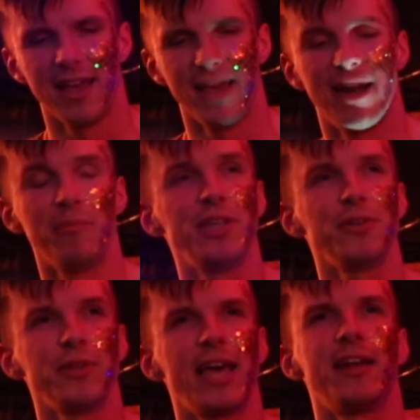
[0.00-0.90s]
And I've been
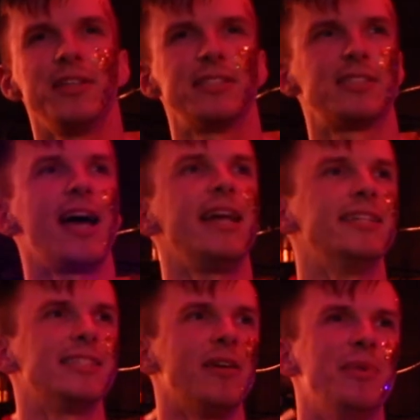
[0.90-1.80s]
doing that on the side
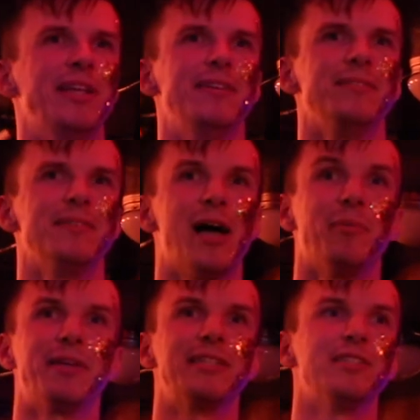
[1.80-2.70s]
as I've been
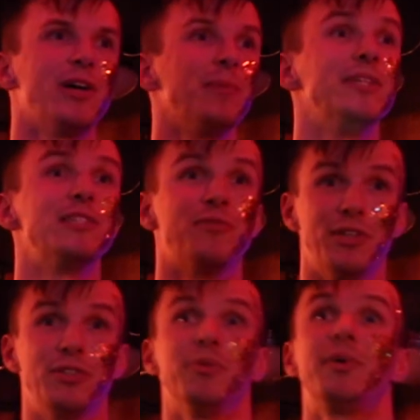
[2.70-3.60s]
helping develop this
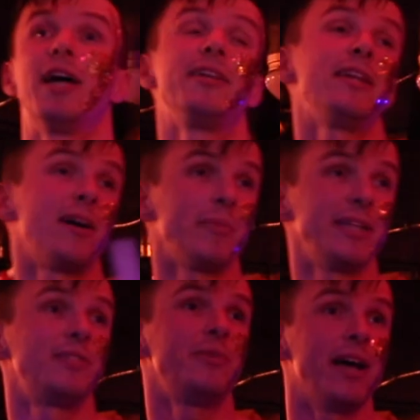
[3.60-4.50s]
virtual reality and
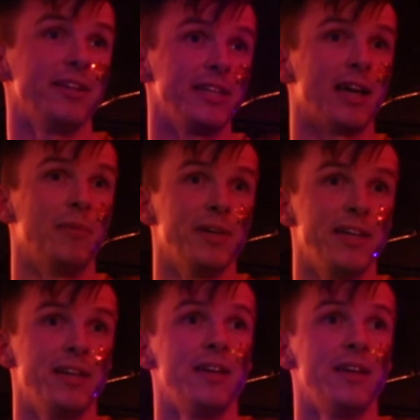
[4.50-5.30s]
augmented reality company.